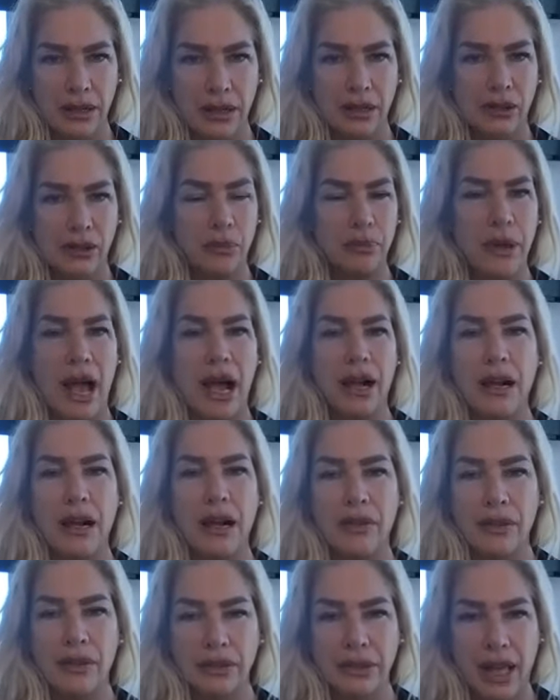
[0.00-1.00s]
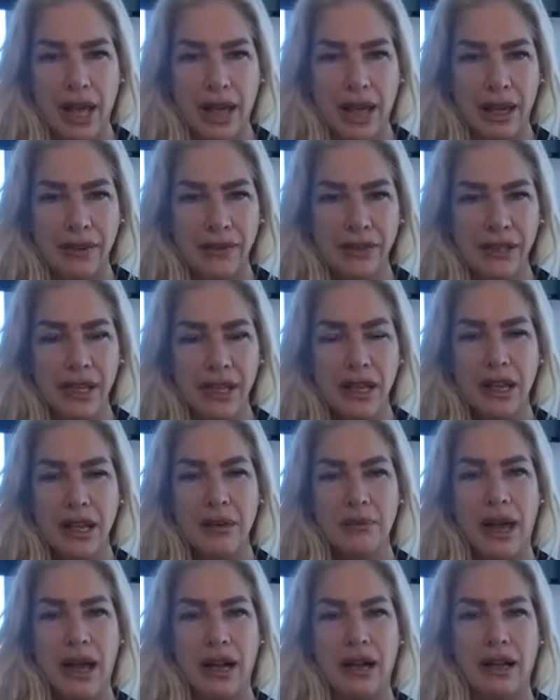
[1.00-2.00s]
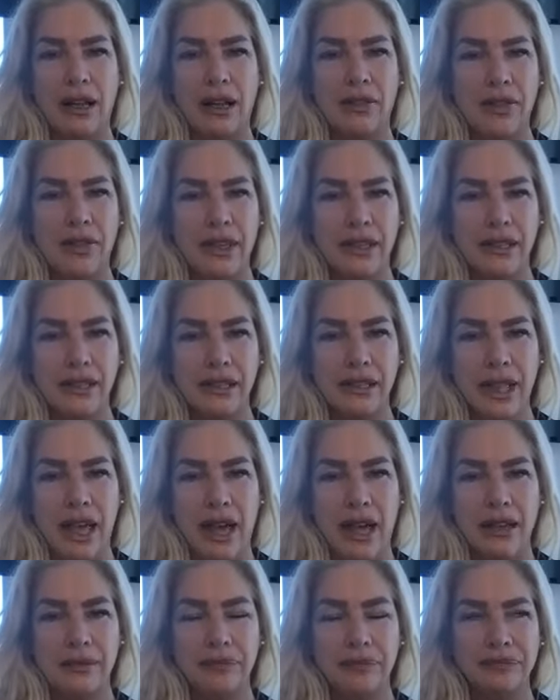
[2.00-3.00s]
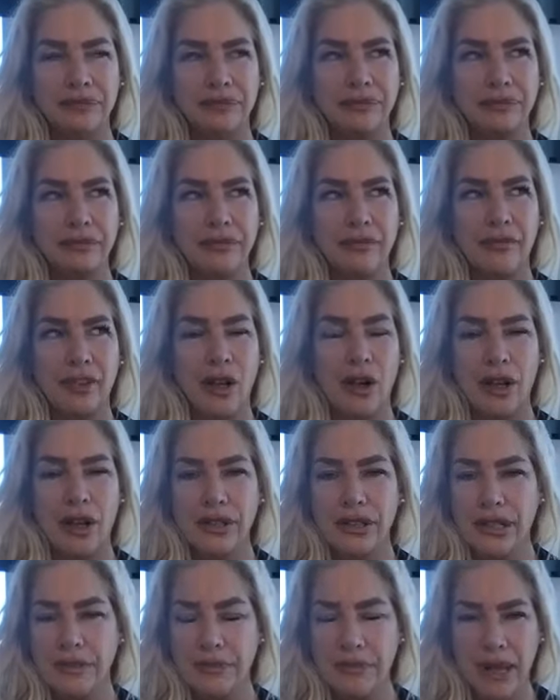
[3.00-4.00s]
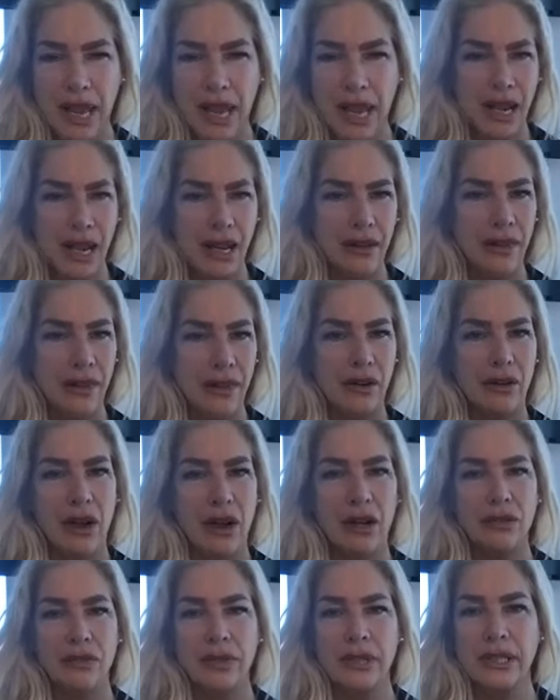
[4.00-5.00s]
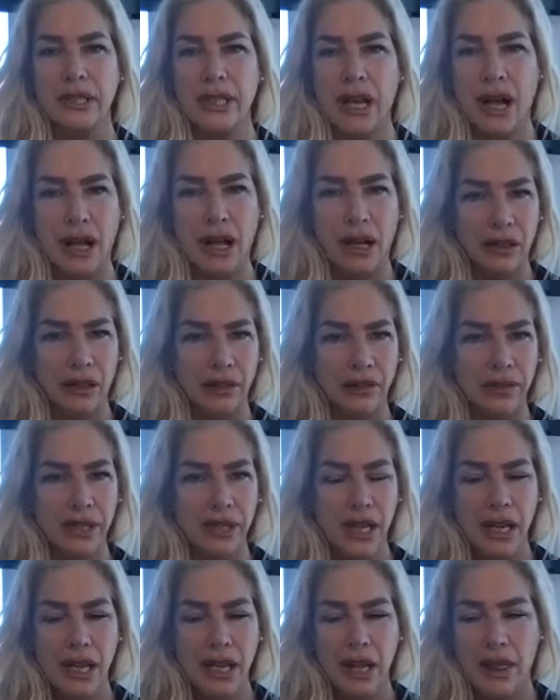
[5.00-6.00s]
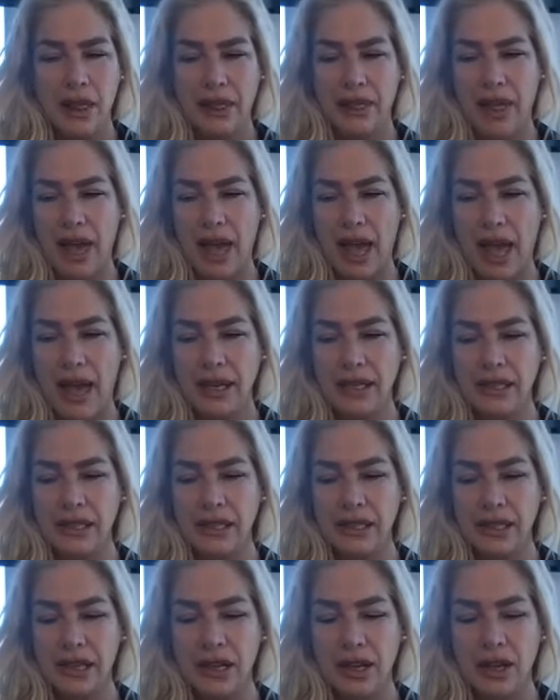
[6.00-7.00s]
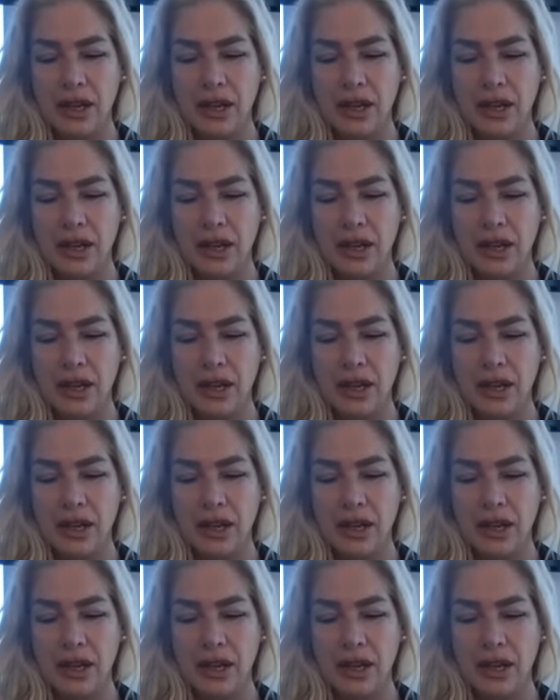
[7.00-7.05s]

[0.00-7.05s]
look back on their lives, back on things that cause them pain, that are unresolved, that